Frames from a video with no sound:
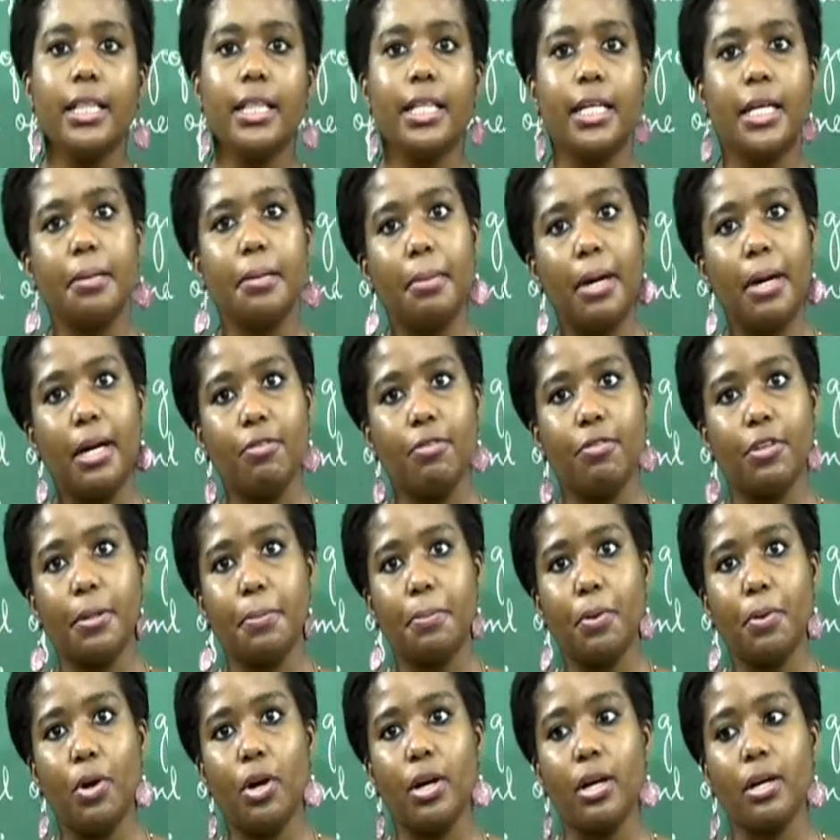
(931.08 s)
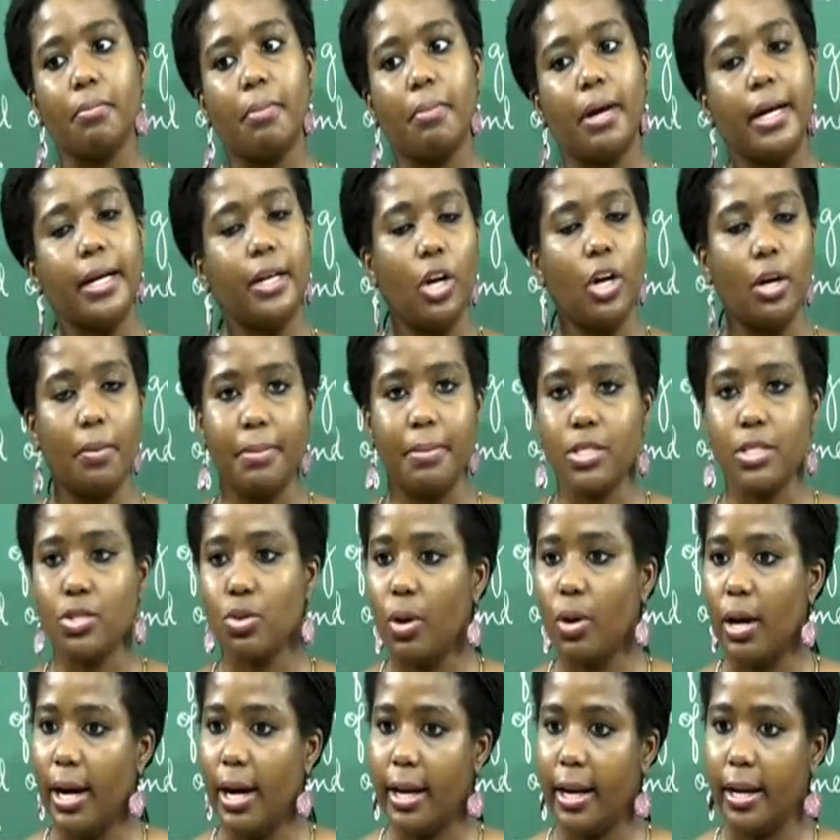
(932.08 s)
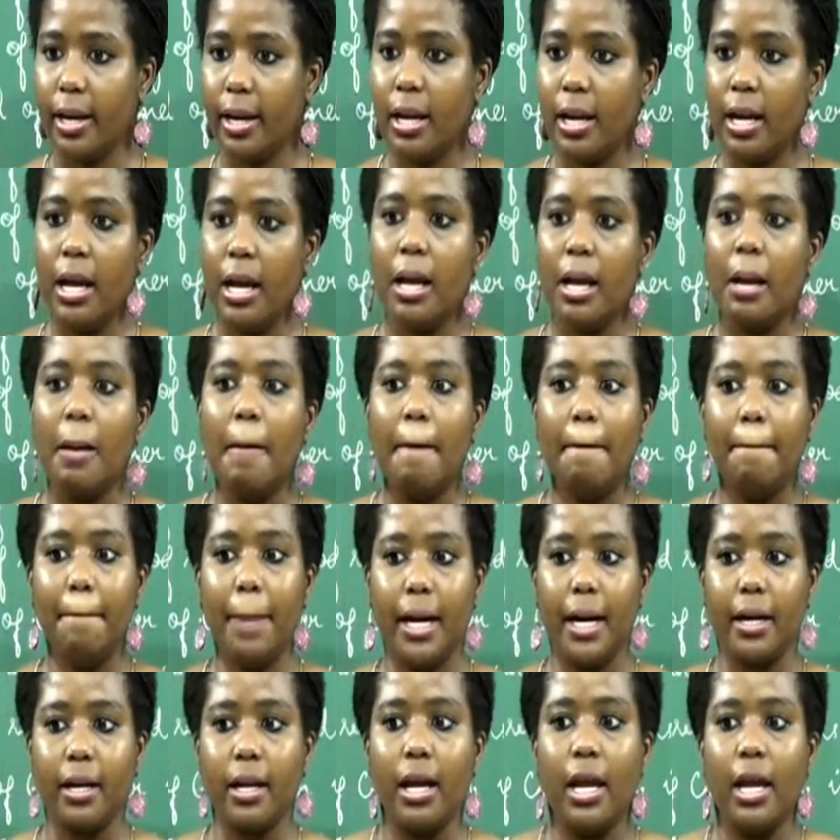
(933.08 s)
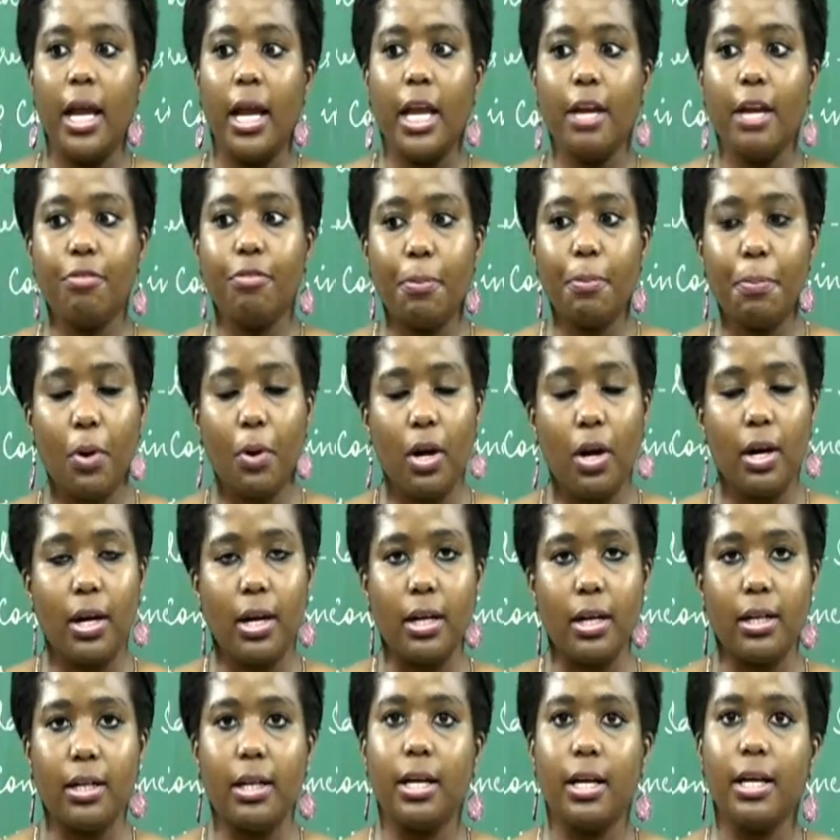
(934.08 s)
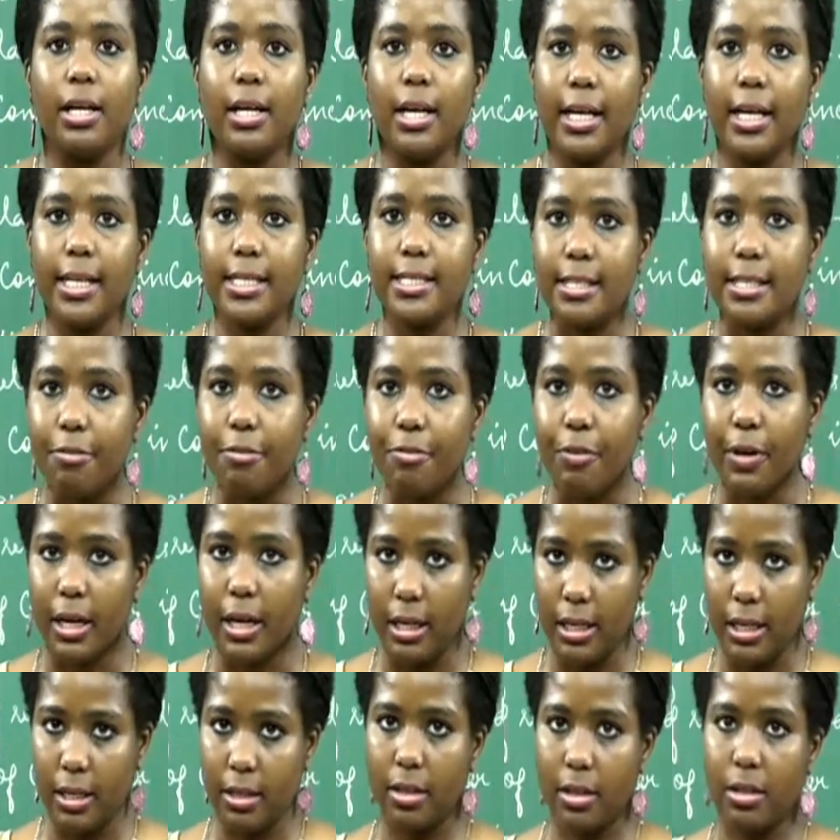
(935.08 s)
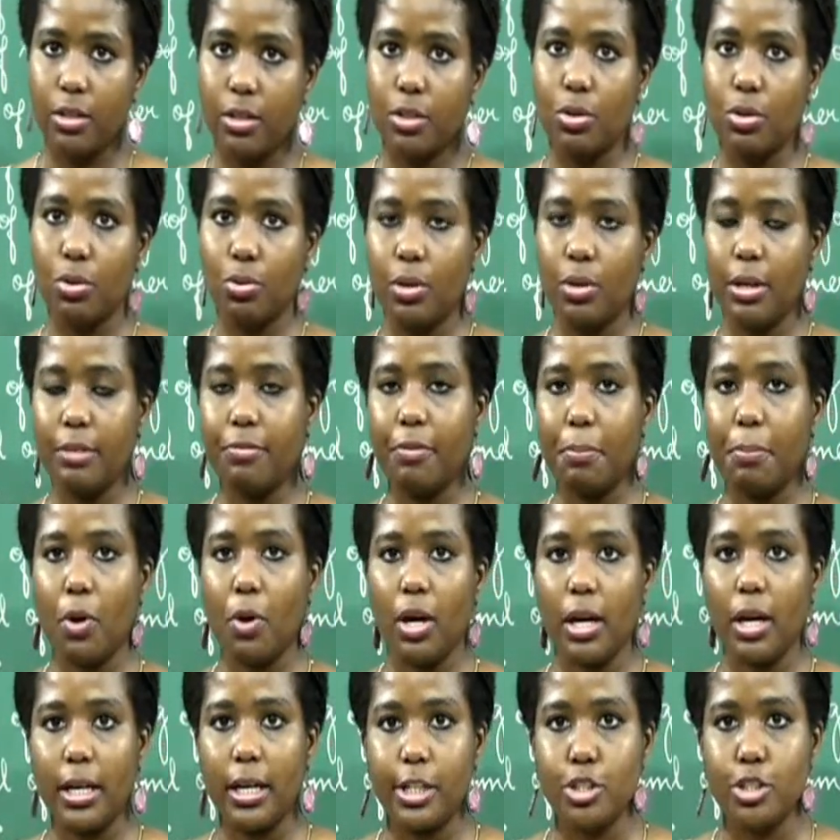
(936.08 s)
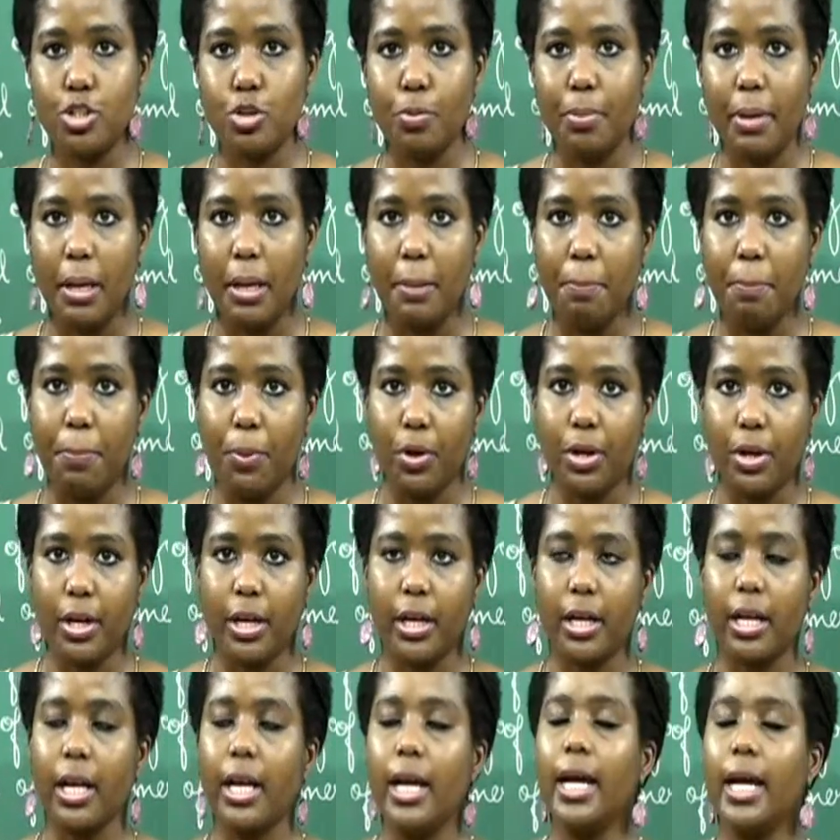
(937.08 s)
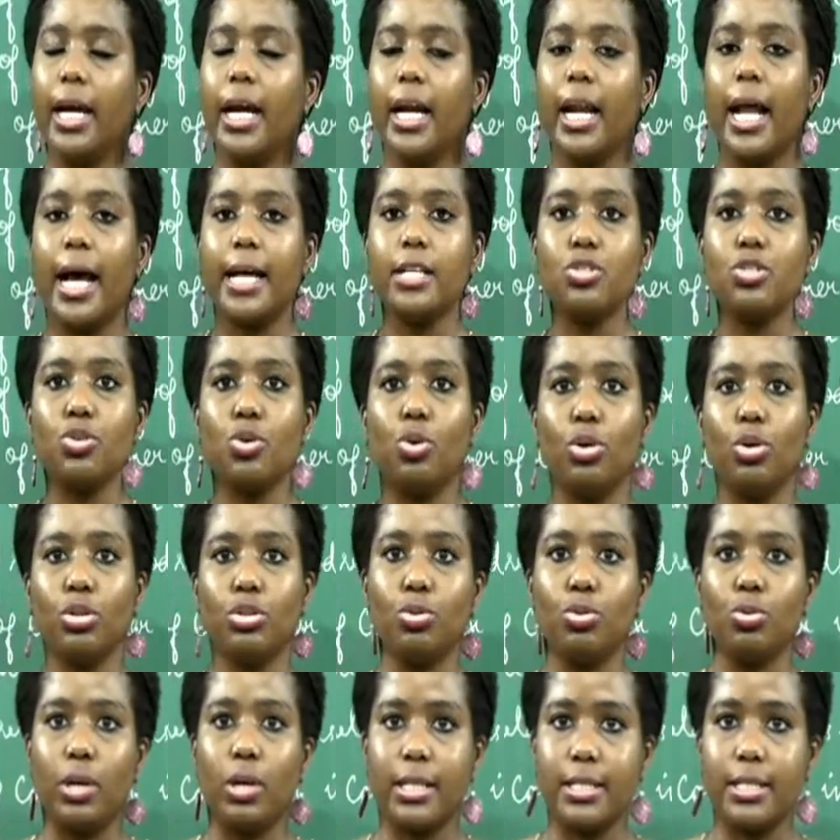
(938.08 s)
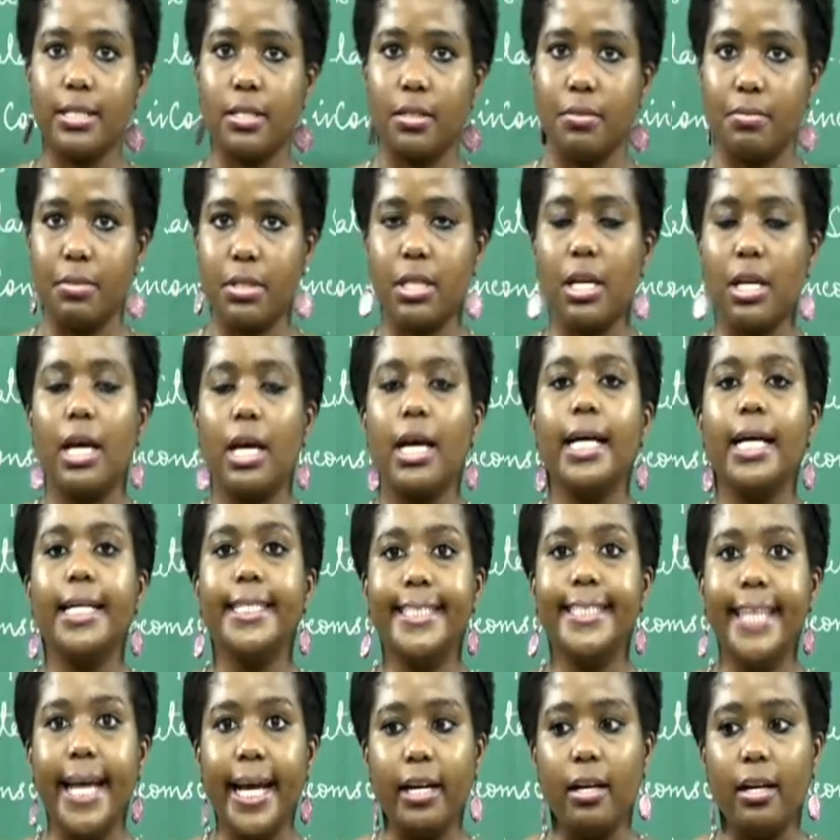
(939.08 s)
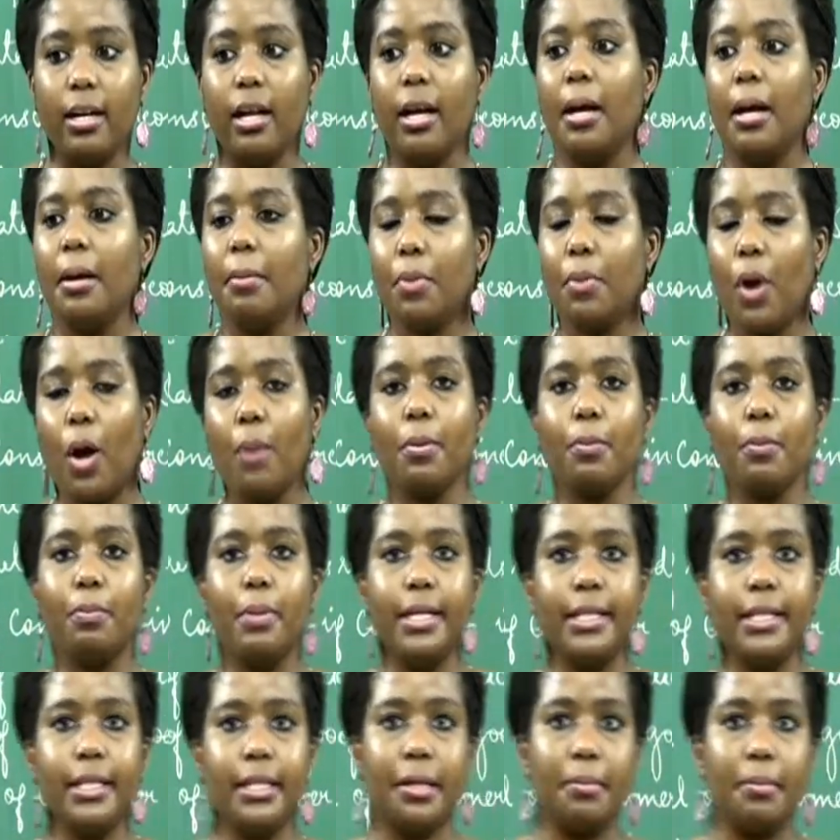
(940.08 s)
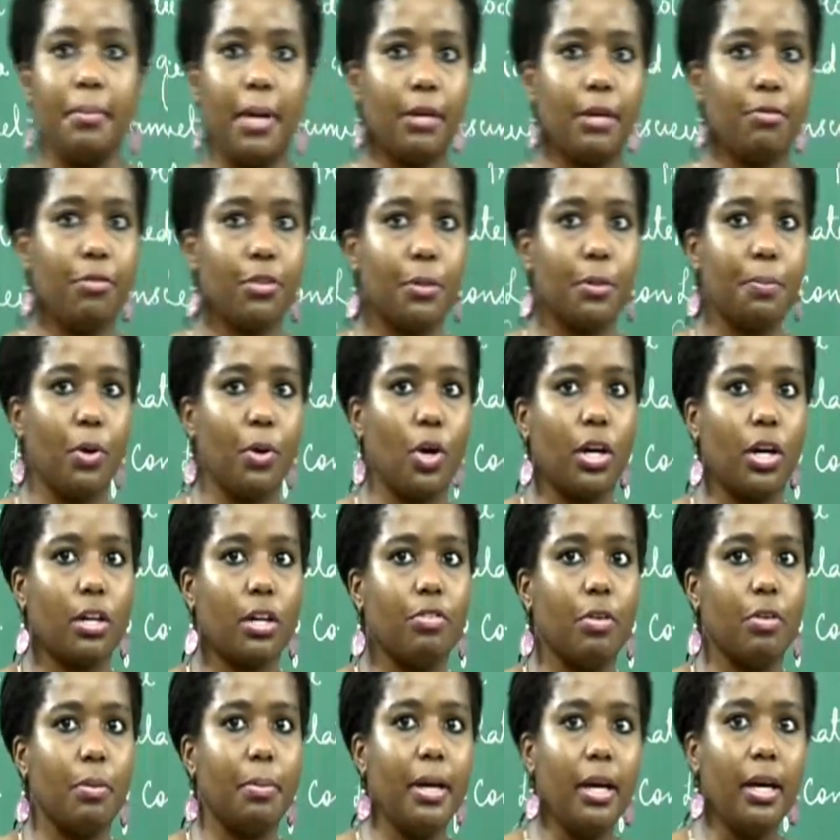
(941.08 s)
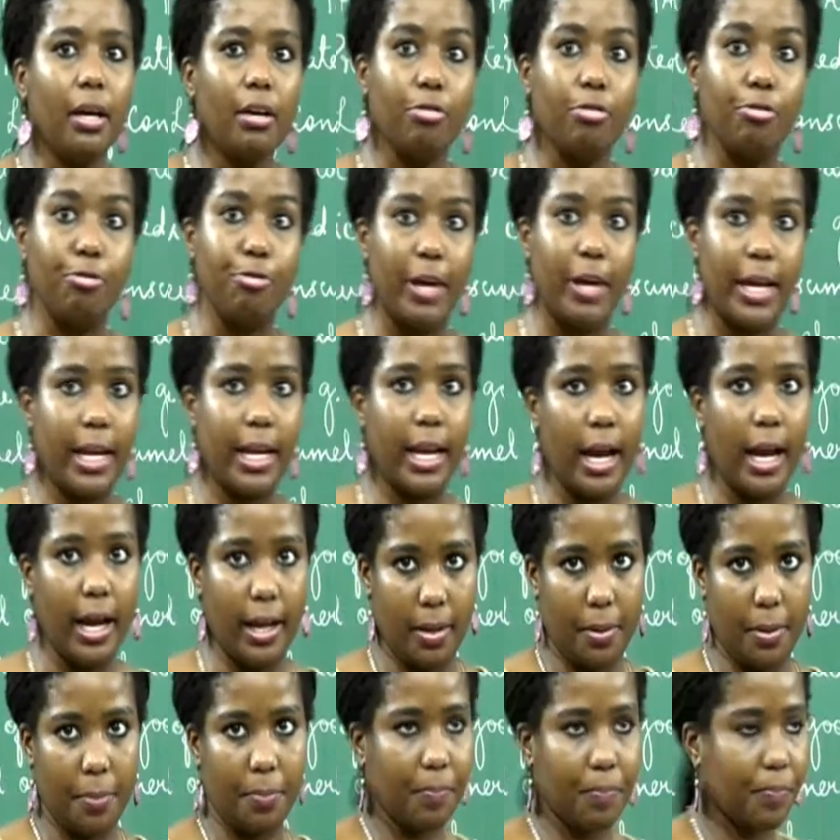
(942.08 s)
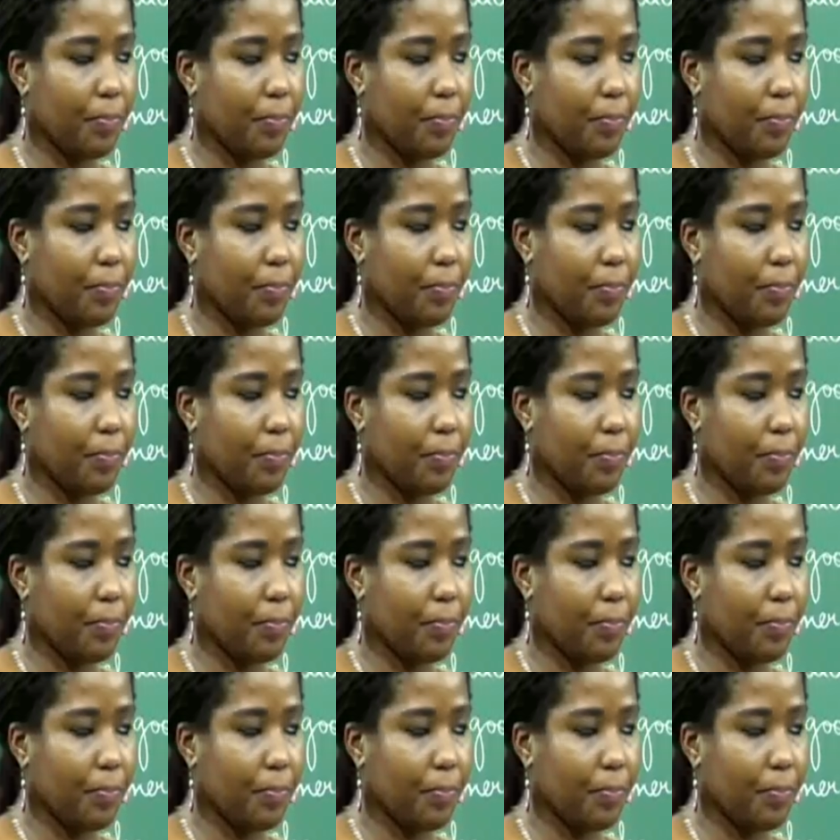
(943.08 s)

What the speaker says: the demand for the product might not be so high. But if a product is difficult, if a product needs to be imported, it has to go through customs, then probably the demand for the product will be very high.